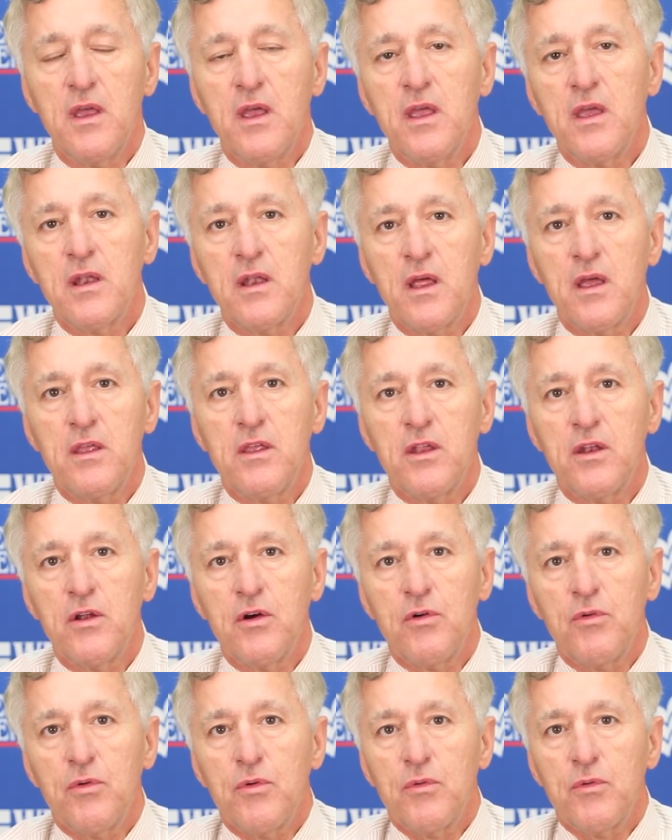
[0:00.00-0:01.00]
And
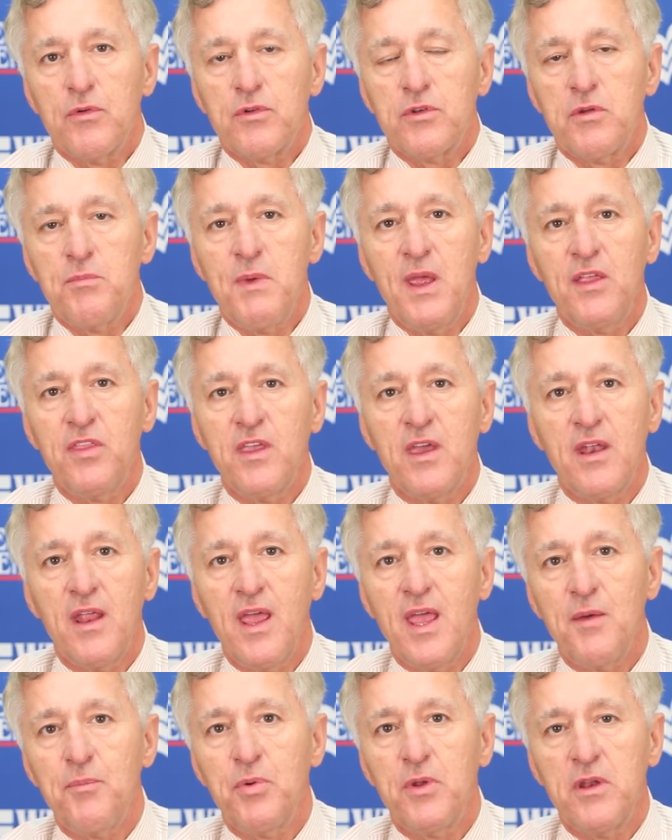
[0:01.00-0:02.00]
to make that
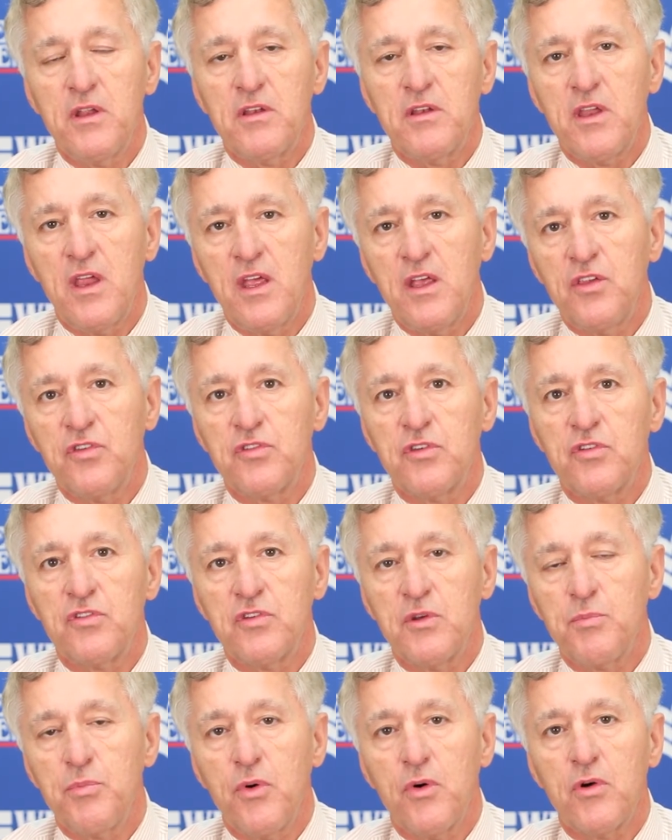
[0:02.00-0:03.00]
happen, it takes the
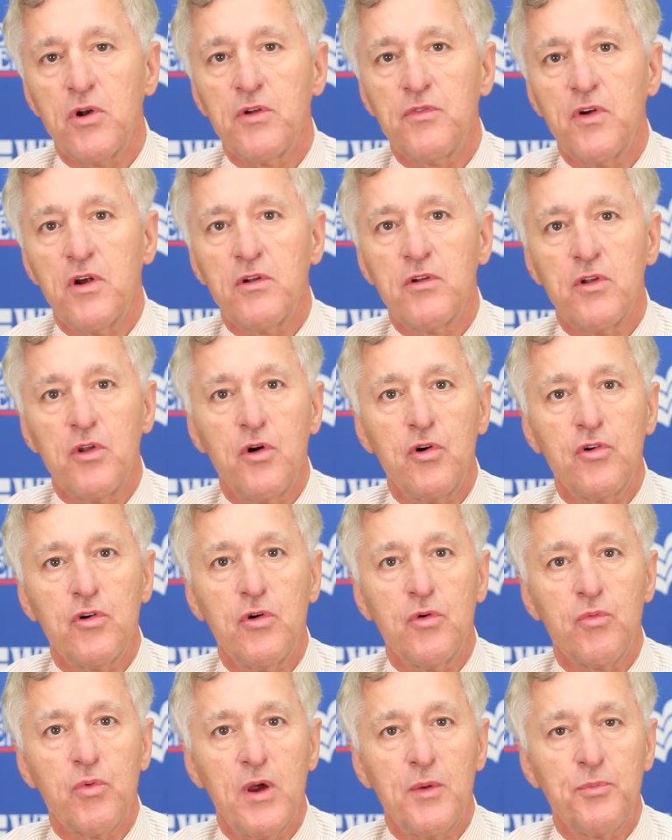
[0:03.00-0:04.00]
support of our
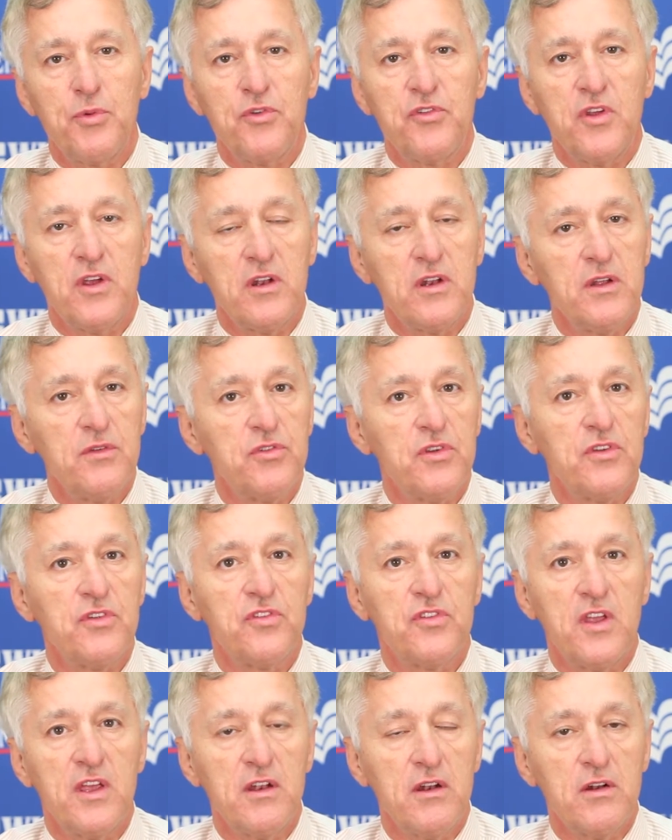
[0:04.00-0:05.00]
local representatives and
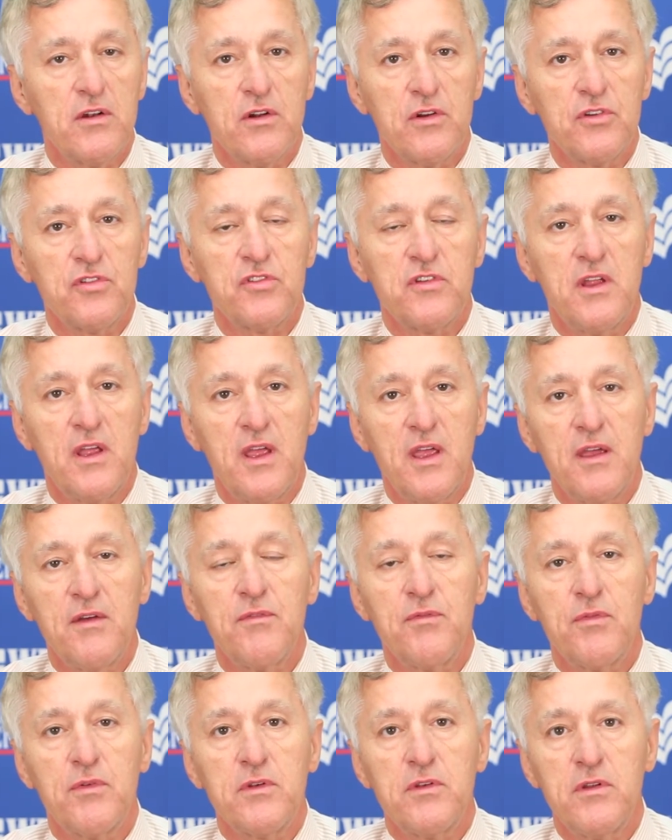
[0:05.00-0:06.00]
senators
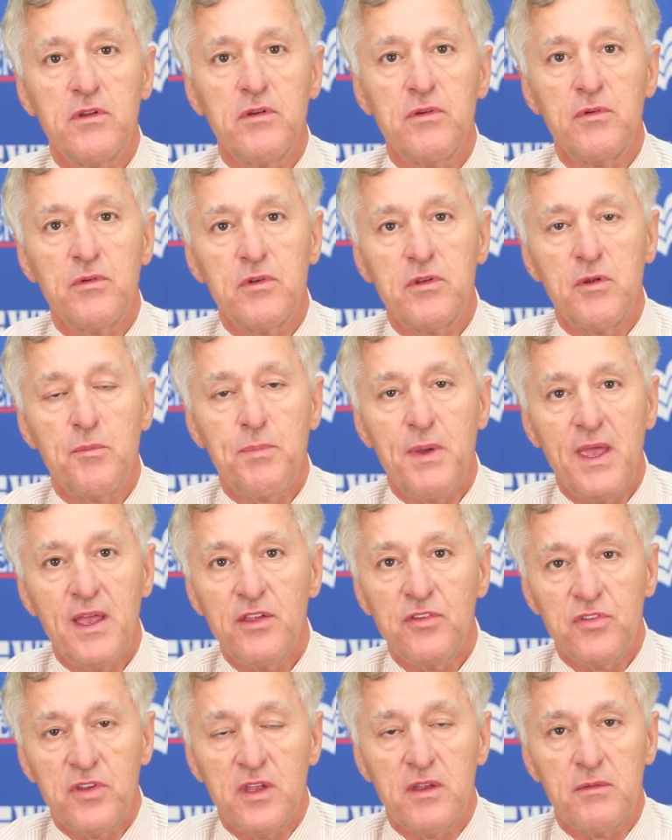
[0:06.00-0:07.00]
to
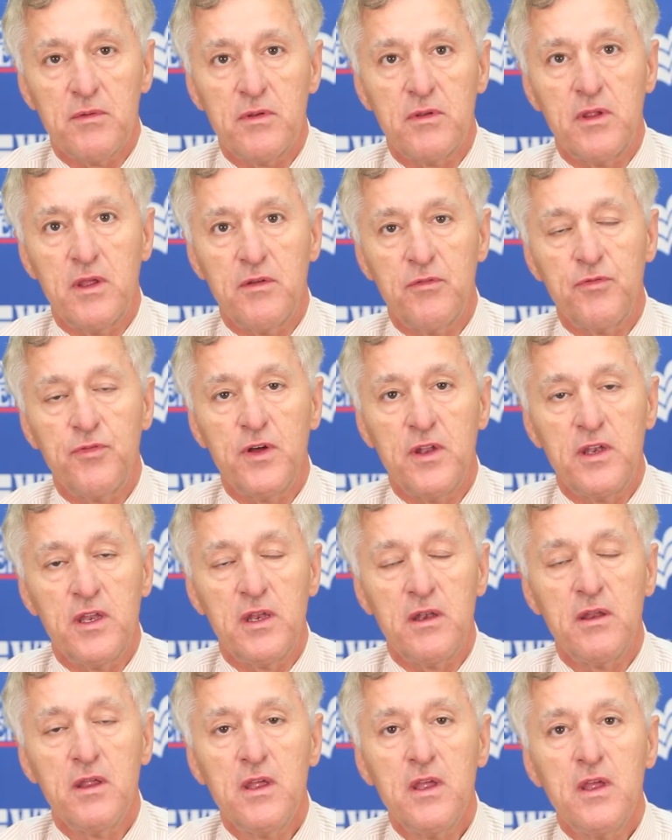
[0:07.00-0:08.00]
pass that funding.